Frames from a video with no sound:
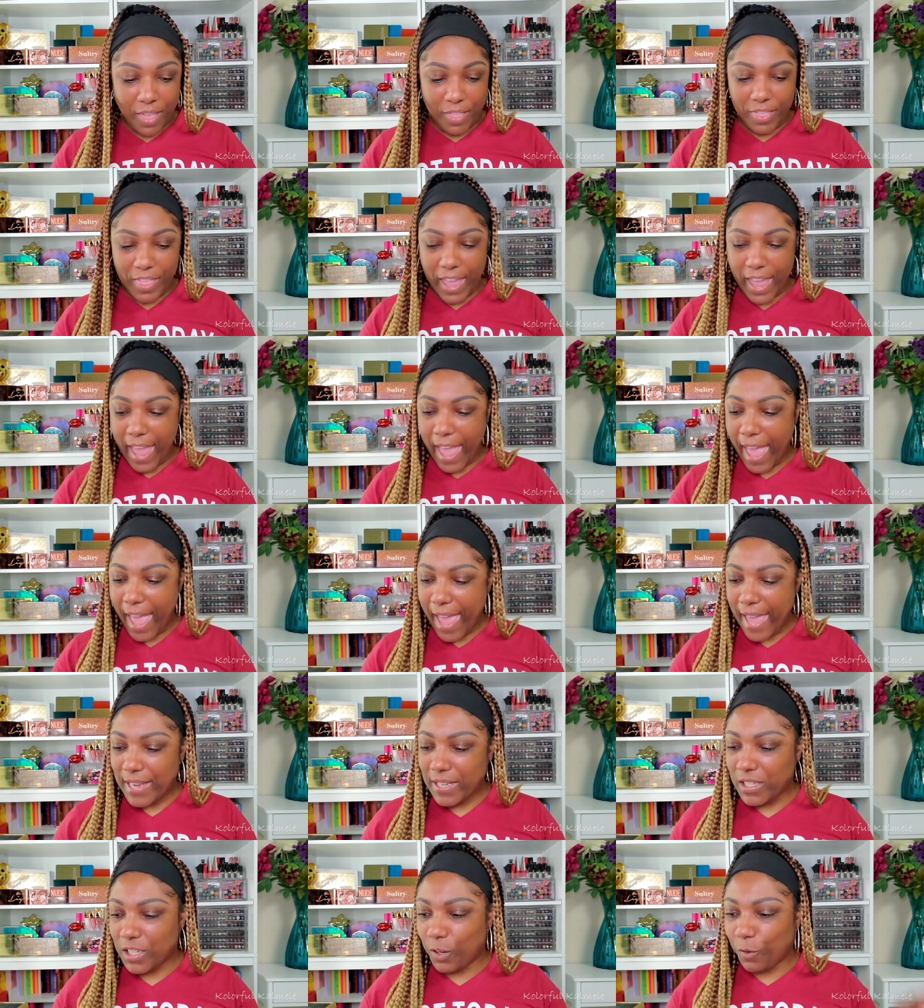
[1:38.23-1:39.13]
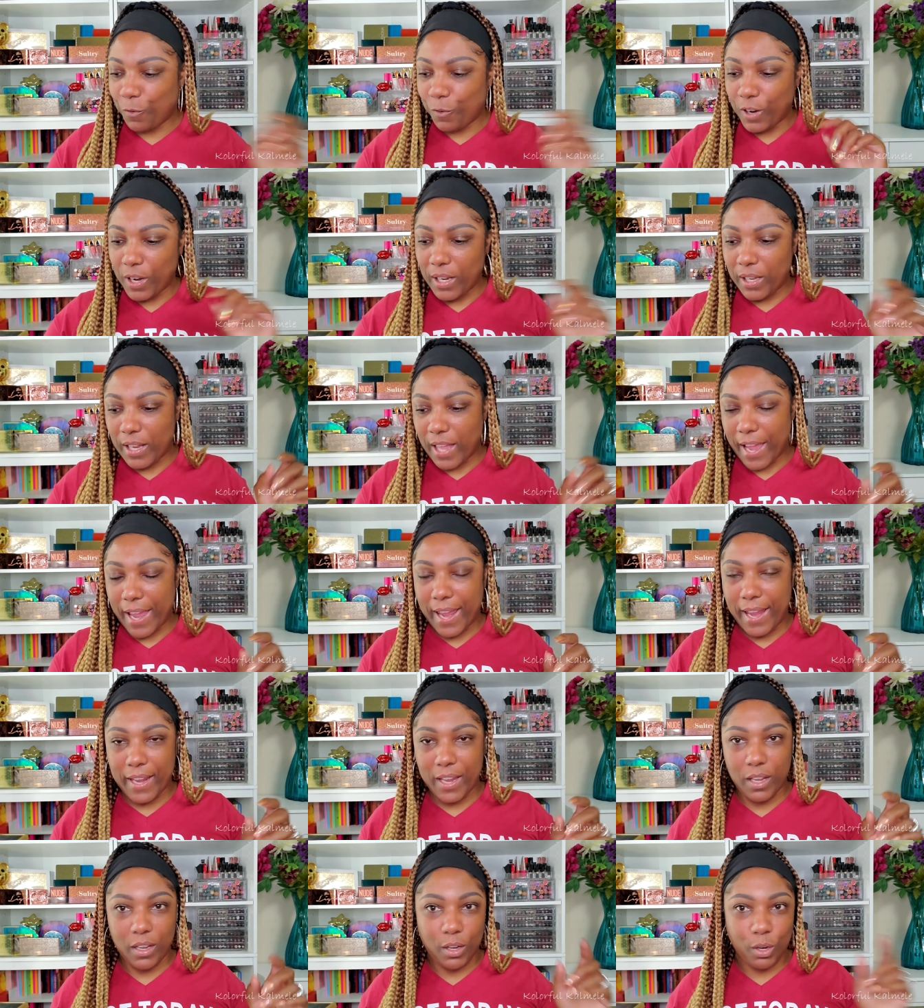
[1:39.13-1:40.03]
They had different
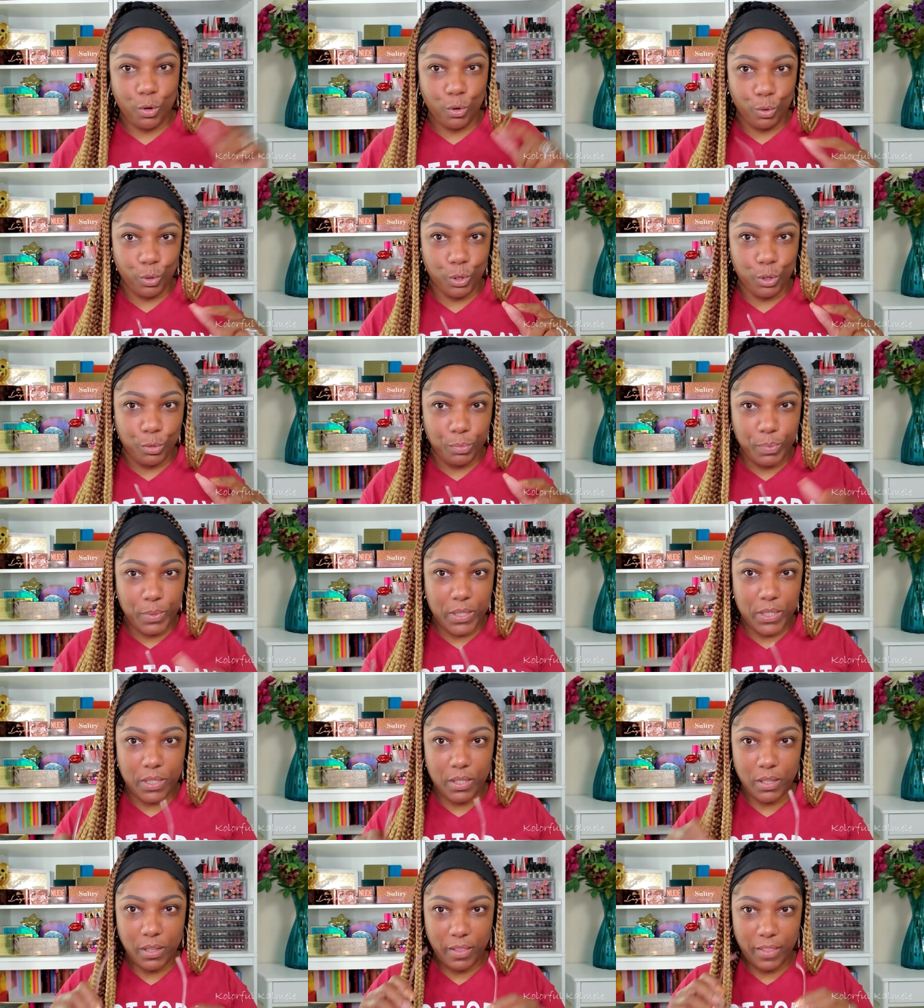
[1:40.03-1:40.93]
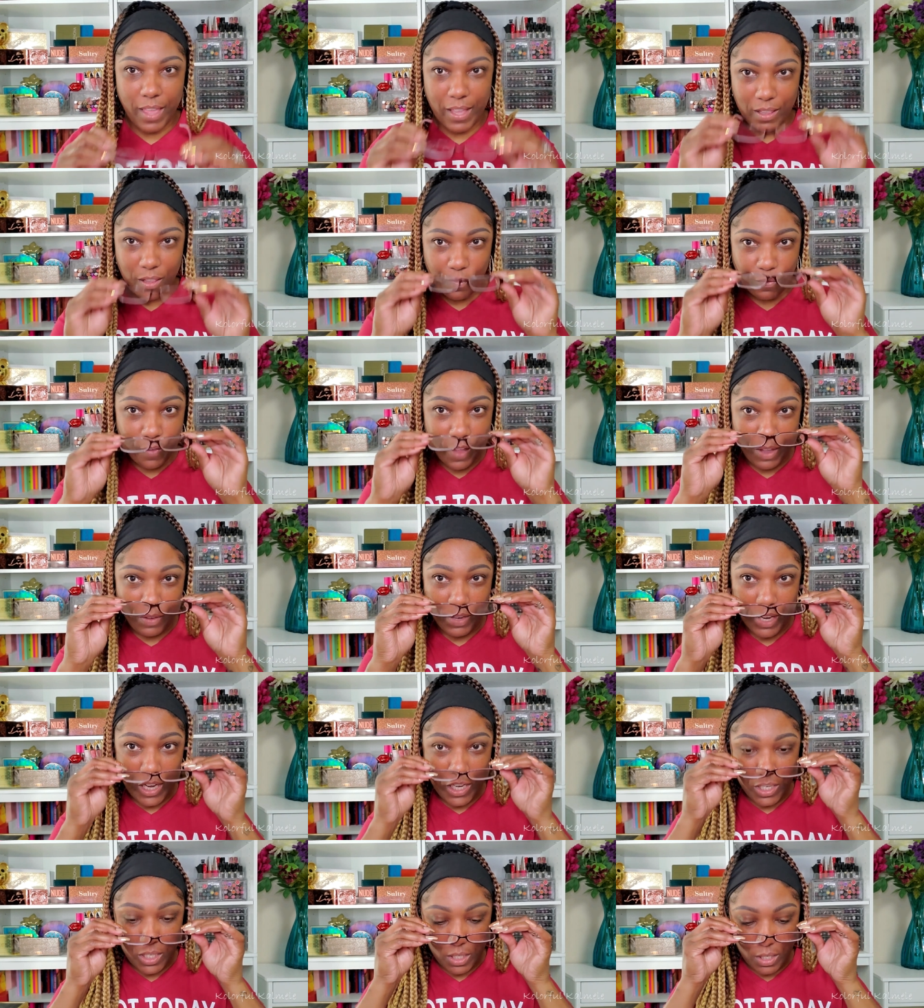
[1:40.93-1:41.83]
like groups that the
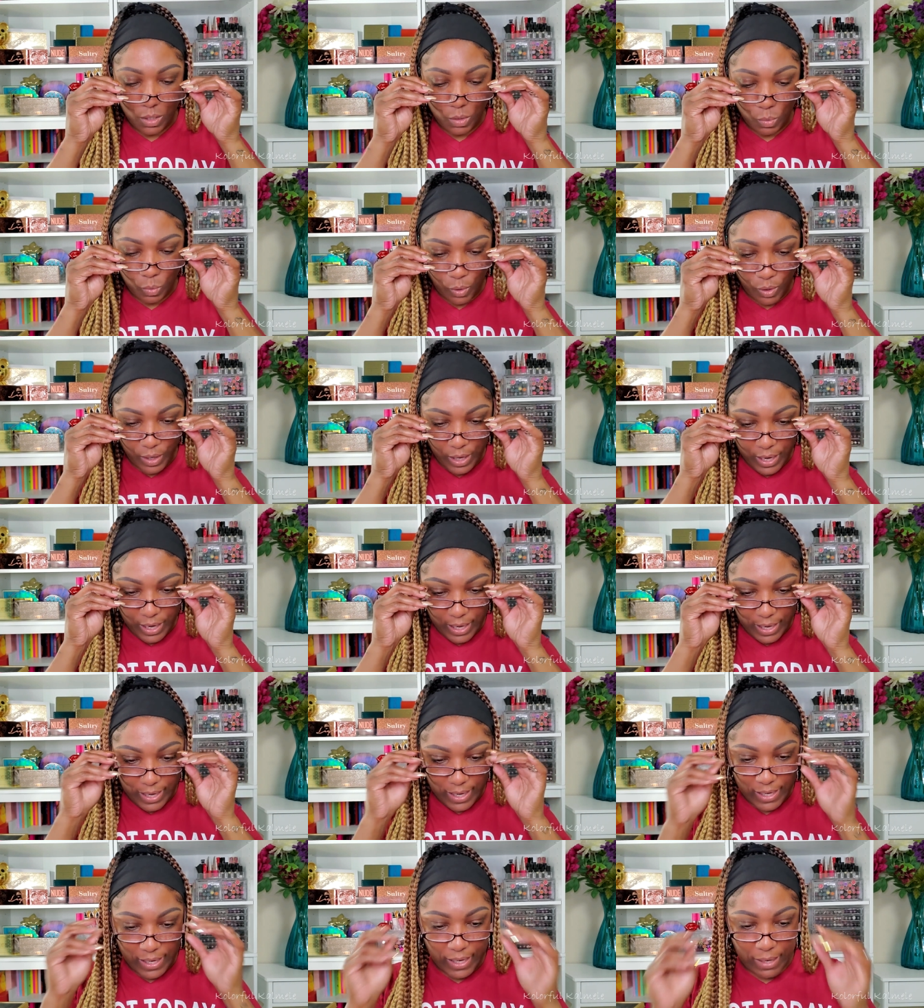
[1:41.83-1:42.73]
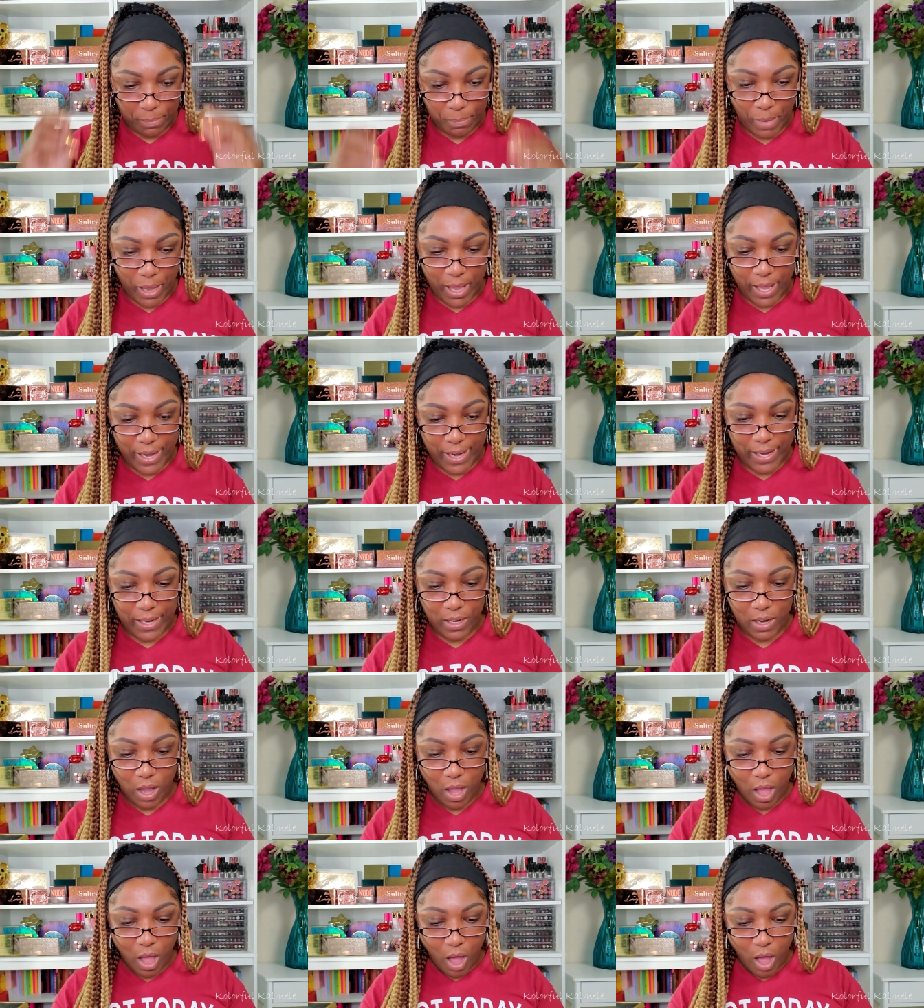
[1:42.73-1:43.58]
foundations were in, and mine